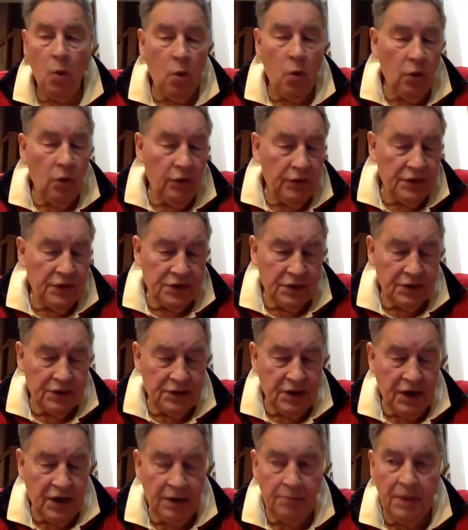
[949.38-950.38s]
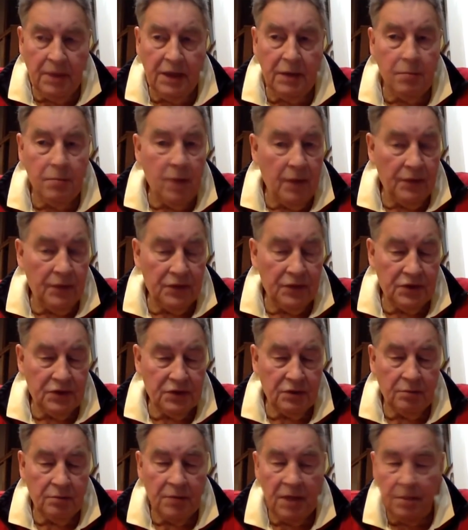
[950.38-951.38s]
All of this can take many
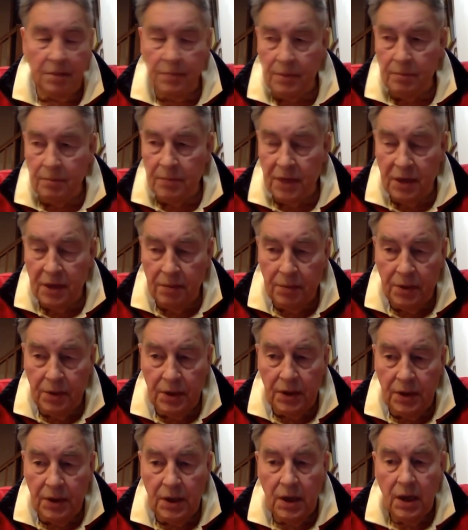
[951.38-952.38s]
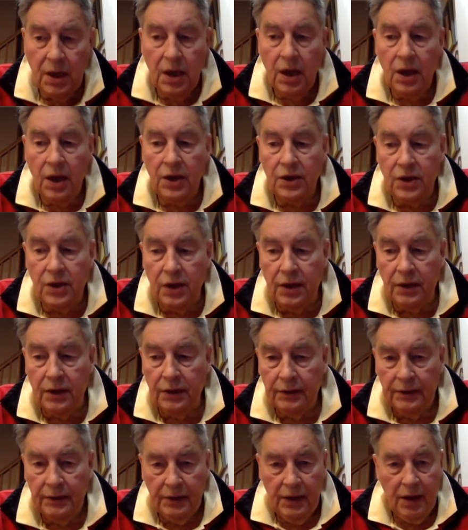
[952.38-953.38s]
months, or maybe a year.